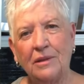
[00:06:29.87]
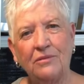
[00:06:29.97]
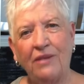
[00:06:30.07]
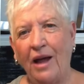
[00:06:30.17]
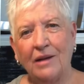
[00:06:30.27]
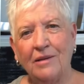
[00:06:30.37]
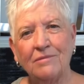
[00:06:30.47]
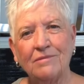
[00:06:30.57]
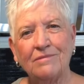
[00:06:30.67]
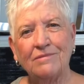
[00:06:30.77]
fun,
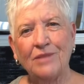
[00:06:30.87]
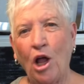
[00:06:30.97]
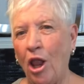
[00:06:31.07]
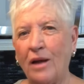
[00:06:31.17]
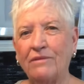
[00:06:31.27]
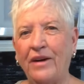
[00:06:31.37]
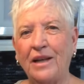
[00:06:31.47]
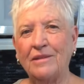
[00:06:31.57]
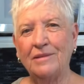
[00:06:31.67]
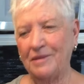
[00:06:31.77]
a lot of fun.
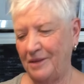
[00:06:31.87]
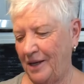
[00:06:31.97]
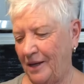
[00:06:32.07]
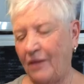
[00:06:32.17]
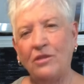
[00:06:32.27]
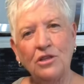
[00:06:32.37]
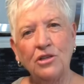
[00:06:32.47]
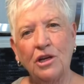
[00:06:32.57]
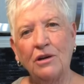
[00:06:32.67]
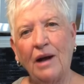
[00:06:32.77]
And this
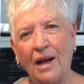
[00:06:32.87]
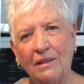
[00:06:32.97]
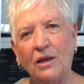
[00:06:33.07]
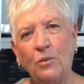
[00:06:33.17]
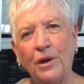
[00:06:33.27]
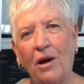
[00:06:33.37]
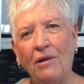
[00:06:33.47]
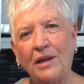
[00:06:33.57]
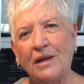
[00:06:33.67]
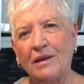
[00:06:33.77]
year, I think we
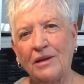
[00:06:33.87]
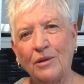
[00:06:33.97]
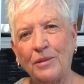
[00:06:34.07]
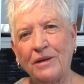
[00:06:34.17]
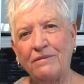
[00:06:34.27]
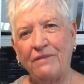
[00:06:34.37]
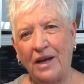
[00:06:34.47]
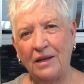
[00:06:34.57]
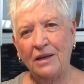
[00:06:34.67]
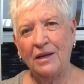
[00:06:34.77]
all need a little bit of
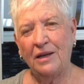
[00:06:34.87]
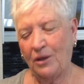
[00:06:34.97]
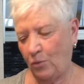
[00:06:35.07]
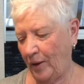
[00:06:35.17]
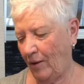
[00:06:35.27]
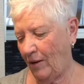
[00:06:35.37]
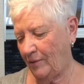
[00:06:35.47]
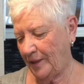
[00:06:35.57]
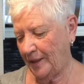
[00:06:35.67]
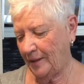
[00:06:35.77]
fun. We all
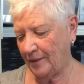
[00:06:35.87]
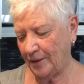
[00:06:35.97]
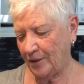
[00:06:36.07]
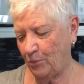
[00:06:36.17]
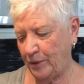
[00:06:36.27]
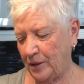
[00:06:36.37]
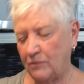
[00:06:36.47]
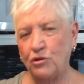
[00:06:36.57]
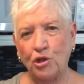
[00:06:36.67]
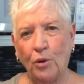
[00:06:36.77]
need a little bit
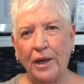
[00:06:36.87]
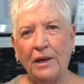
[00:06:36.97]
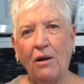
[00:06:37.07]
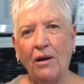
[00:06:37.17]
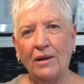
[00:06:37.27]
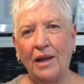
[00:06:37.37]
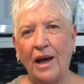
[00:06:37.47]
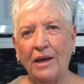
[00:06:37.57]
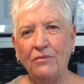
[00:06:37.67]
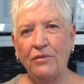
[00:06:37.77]
of joy in our
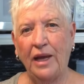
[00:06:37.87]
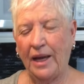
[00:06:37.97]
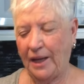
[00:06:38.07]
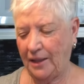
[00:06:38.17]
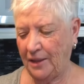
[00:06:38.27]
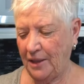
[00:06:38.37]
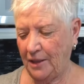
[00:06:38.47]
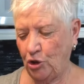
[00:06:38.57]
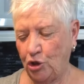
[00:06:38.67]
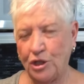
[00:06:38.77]
life and
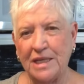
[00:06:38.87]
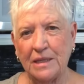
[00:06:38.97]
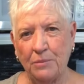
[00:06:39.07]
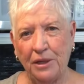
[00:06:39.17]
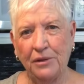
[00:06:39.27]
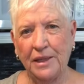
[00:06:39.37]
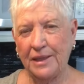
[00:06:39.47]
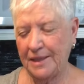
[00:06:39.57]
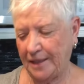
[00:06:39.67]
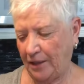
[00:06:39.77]
good
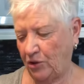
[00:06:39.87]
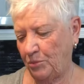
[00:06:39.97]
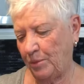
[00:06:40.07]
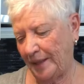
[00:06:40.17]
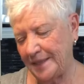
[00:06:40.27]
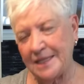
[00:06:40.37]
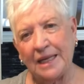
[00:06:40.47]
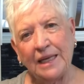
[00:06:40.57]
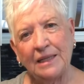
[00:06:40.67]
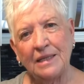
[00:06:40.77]
spirits and good
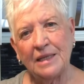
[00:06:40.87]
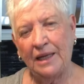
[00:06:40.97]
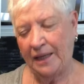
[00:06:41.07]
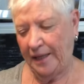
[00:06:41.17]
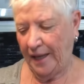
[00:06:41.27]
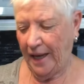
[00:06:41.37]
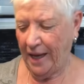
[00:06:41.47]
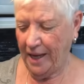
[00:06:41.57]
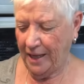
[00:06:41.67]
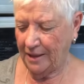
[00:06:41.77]
blessings.
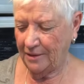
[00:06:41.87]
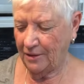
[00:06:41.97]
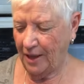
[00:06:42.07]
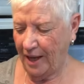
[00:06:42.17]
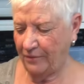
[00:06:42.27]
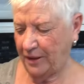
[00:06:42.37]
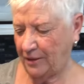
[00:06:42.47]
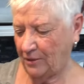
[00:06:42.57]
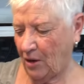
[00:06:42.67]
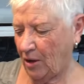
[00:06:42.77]
And having
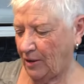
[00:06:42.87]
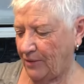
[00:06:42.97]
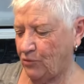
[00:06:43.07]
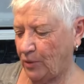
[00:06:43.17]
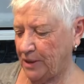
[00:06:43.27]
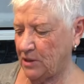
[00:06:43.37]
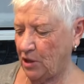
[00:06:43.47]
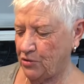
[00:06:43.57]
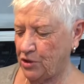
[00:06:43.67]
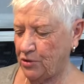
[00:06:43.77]
our loved ones
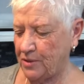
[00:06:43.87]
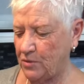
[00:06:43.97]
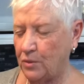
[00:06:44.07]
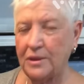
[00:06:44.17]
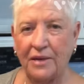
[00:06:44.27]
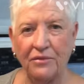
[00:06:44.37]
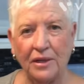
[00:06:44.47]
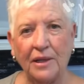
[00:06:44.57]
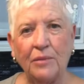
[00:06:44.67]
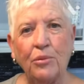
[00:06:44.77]
close to us will
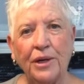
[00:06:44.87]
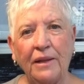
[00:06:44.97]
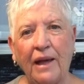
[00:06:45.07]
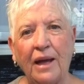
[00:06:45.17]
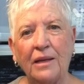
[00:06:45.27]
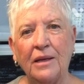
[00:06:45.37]
definitely bring that